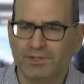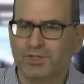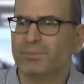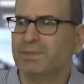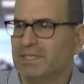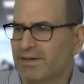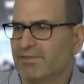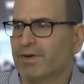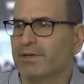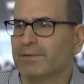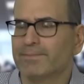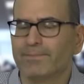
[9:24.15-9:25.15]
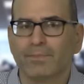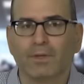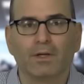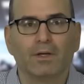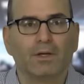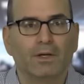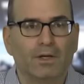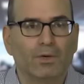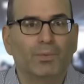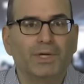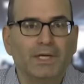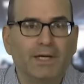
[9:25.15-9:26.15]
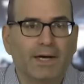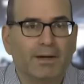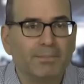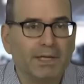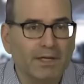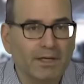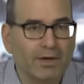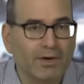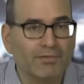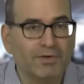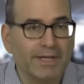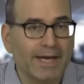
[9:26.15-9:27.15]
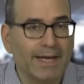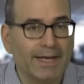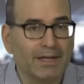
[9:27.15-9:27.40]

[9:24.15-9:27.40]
should be different. We uh, meet in here every day